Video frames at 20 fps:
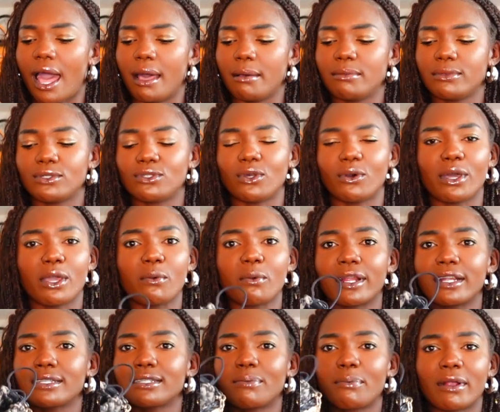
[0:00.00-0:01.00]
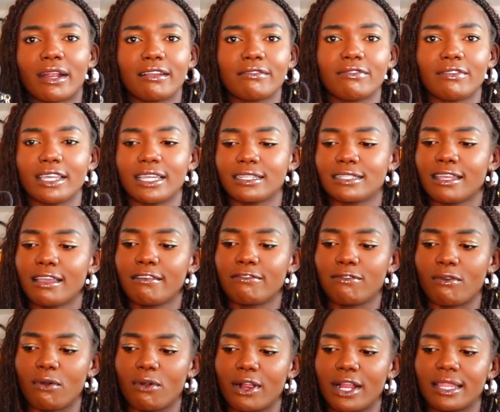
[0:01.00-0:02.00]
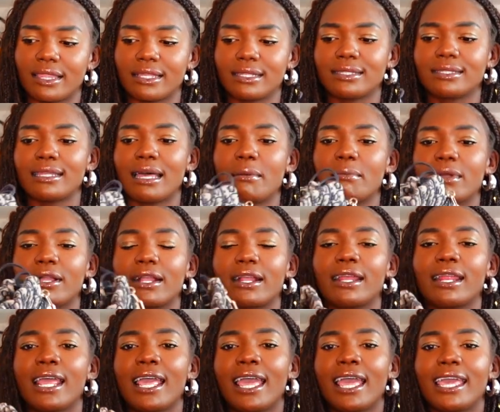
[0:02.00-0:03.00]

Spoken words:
So it worked perfect for the summer.